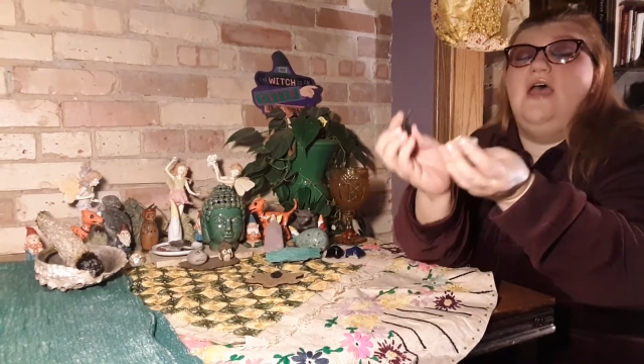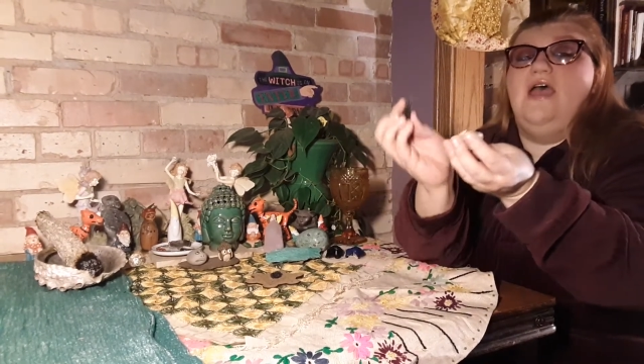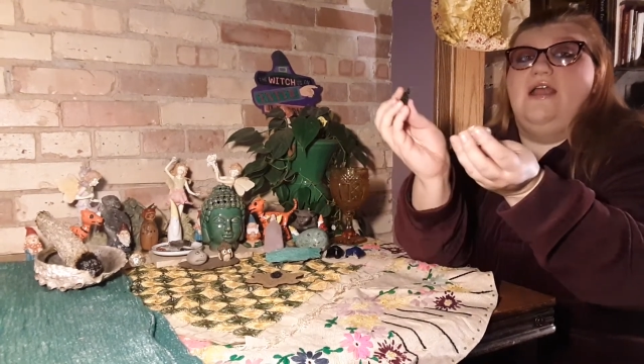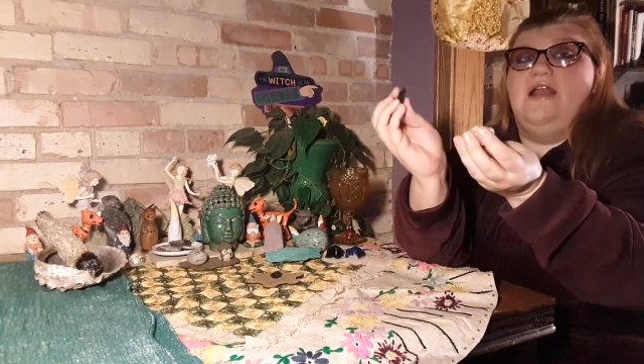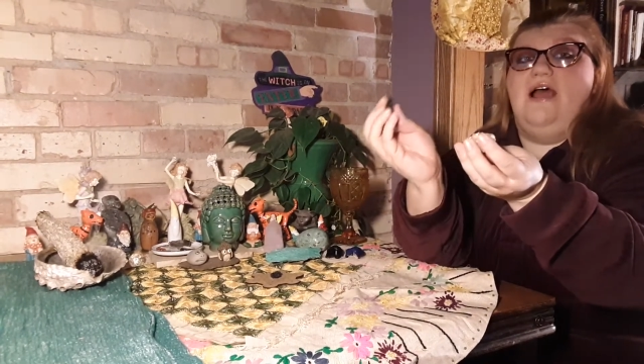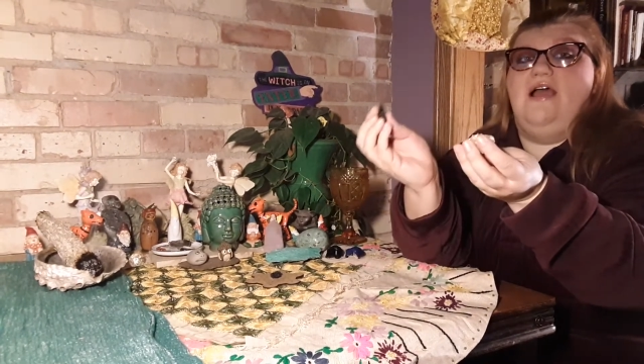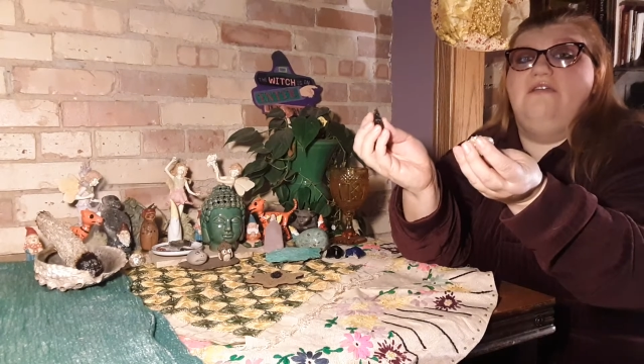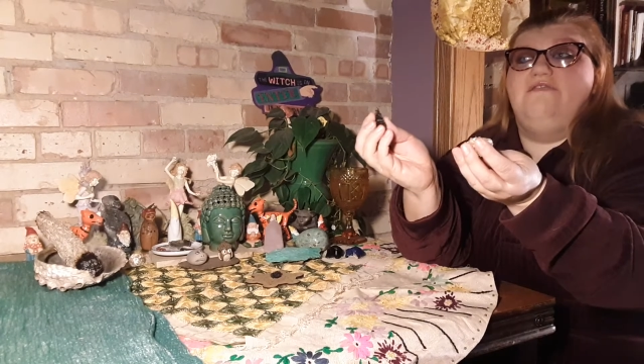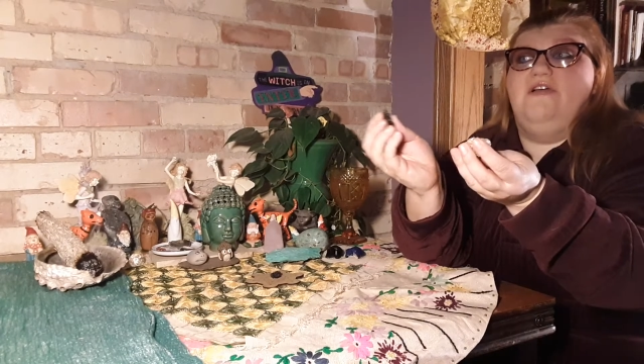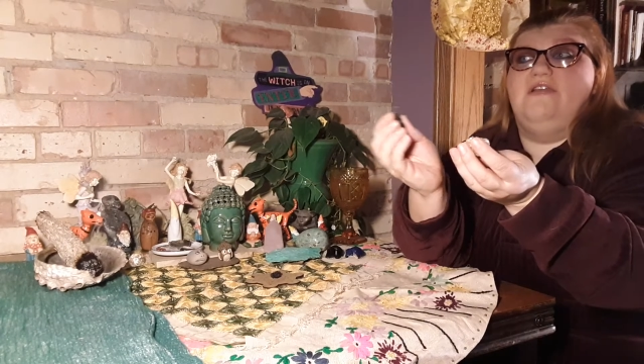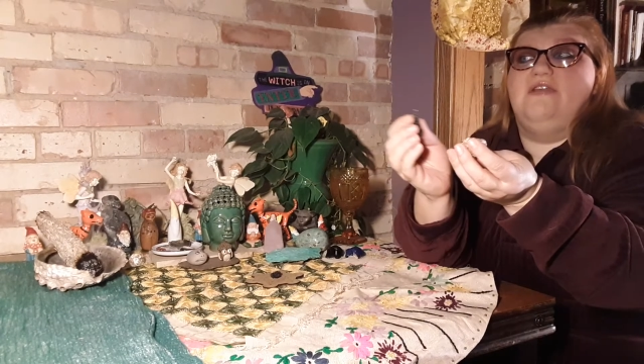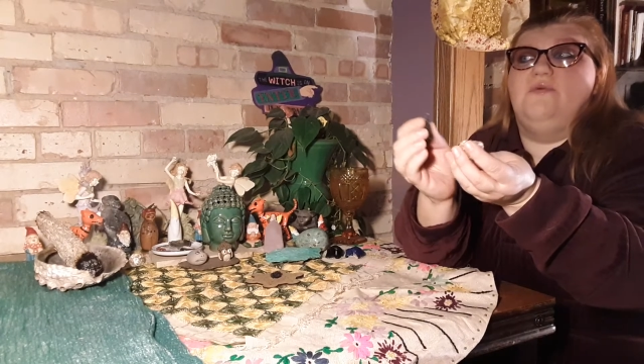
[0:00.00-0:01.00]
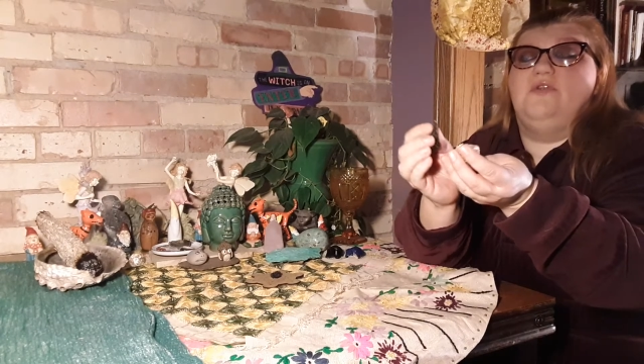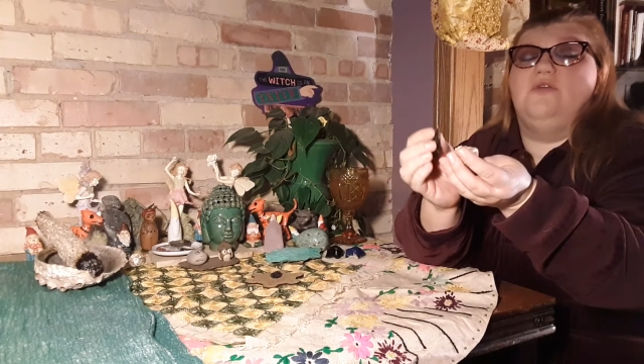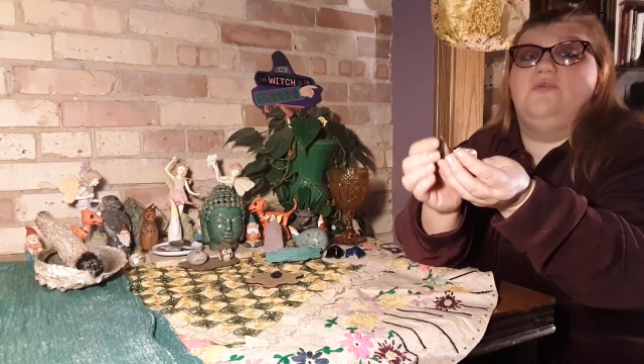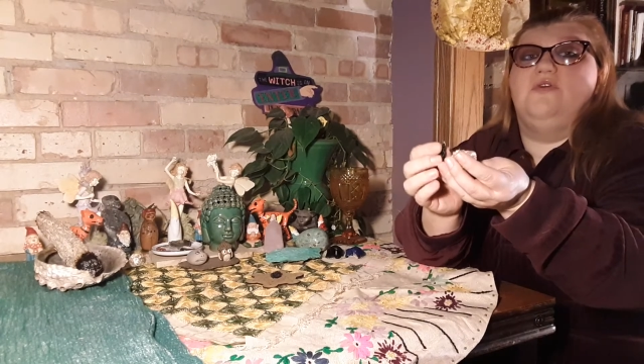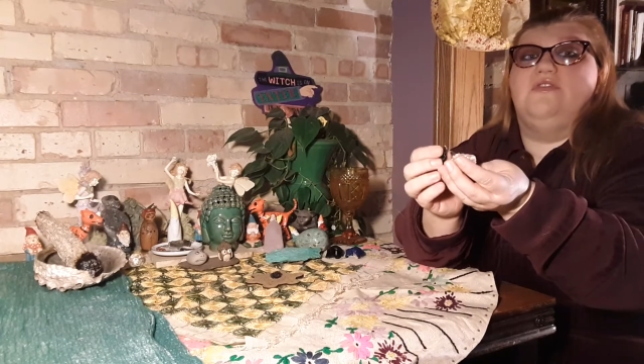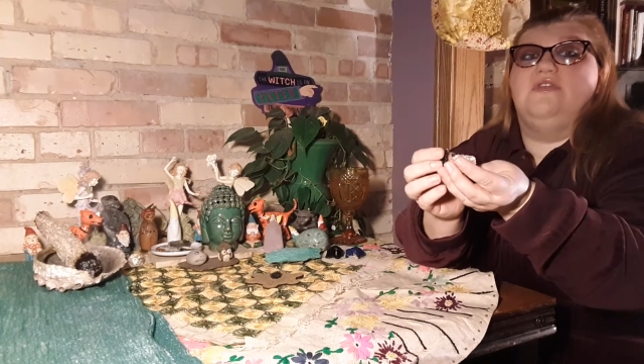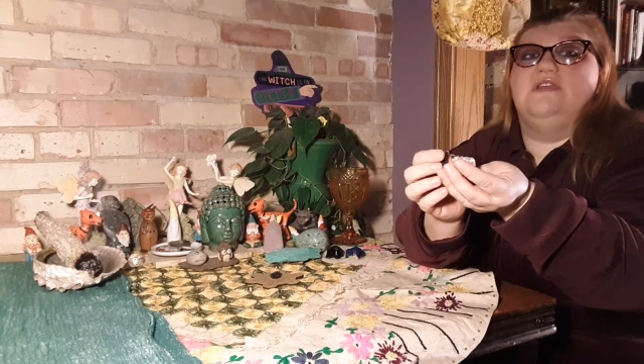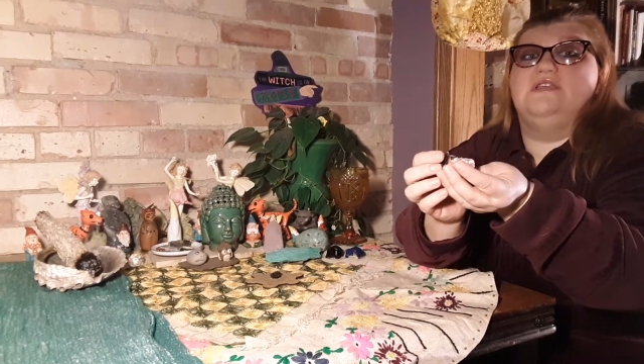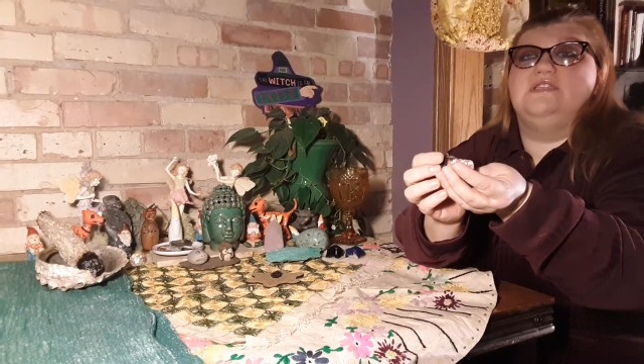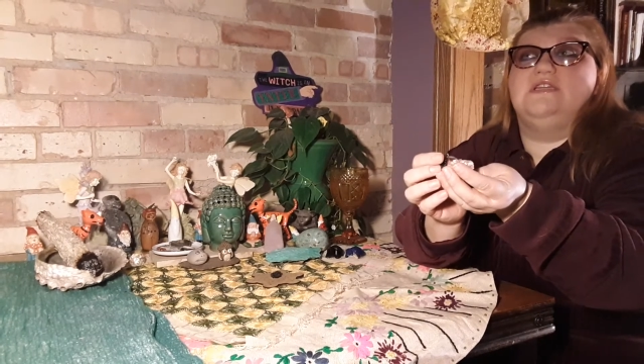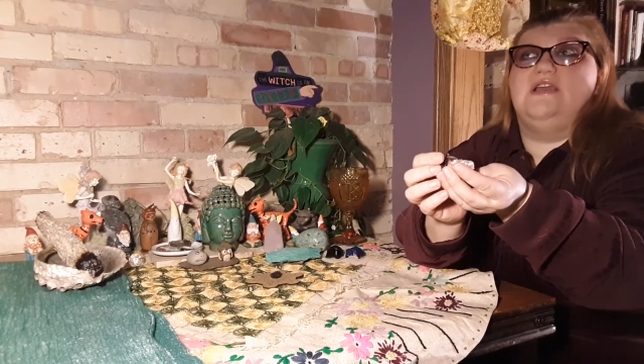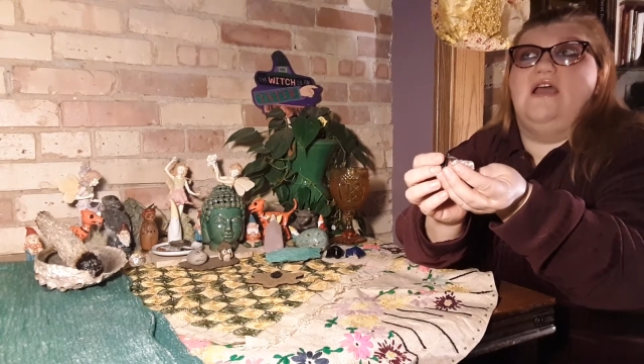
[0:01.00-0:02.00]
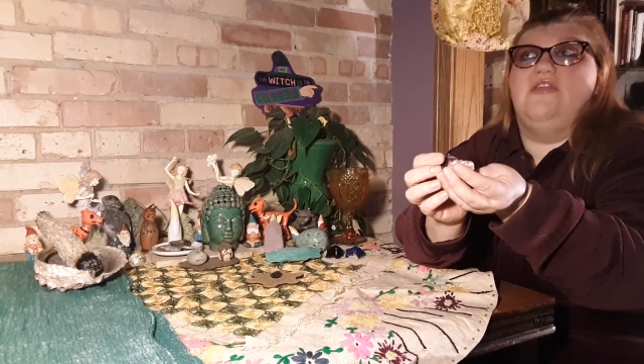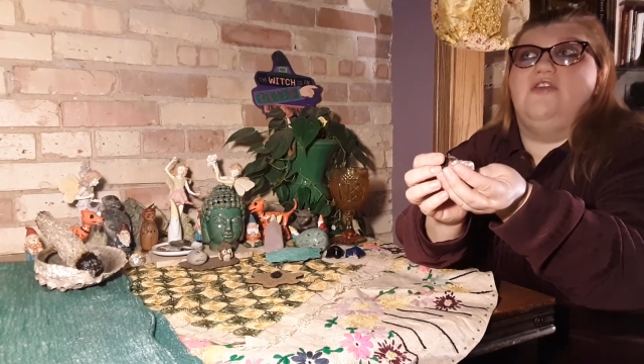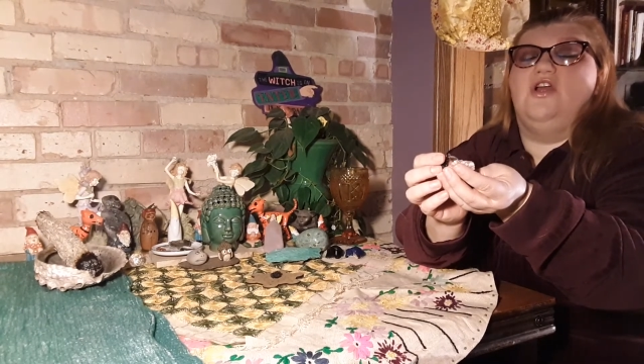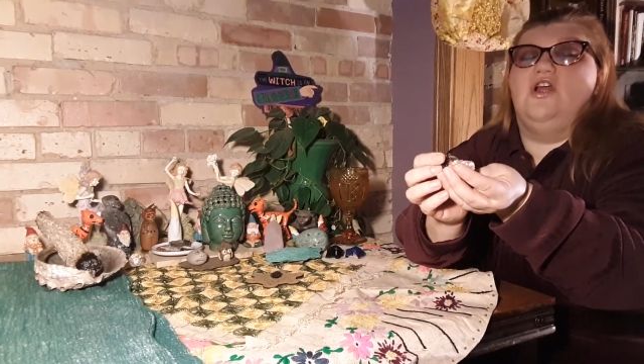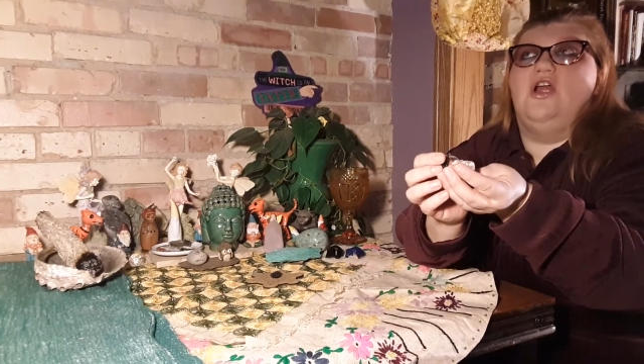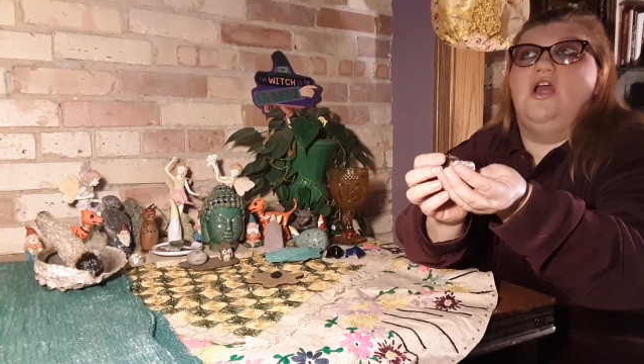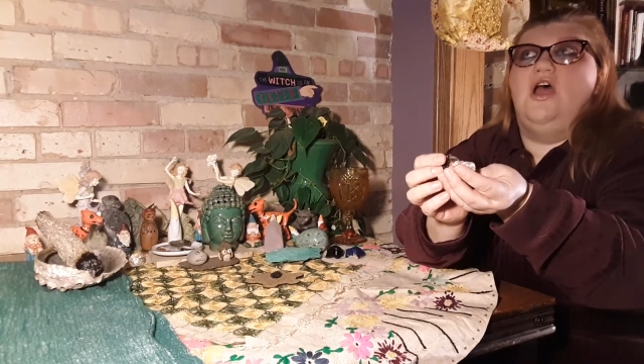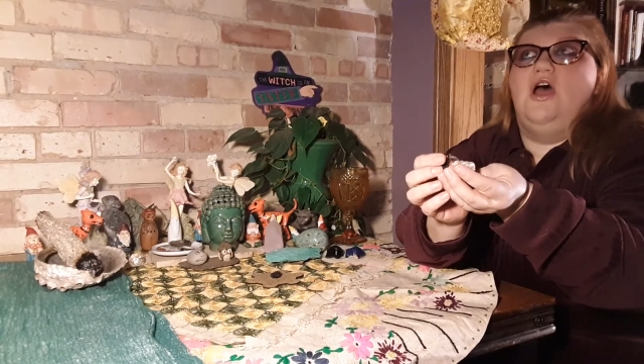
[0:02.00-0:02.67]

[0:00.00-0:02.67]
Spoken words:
And I find that when you put these together,